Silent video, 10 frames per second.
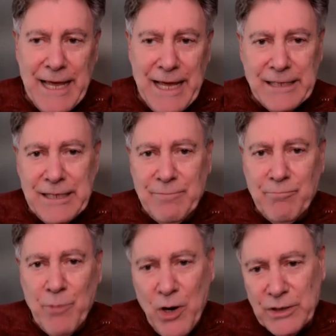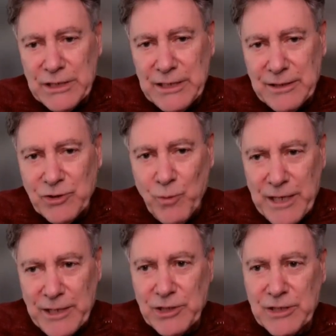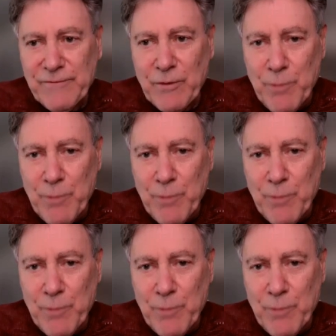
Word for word: And in most situations,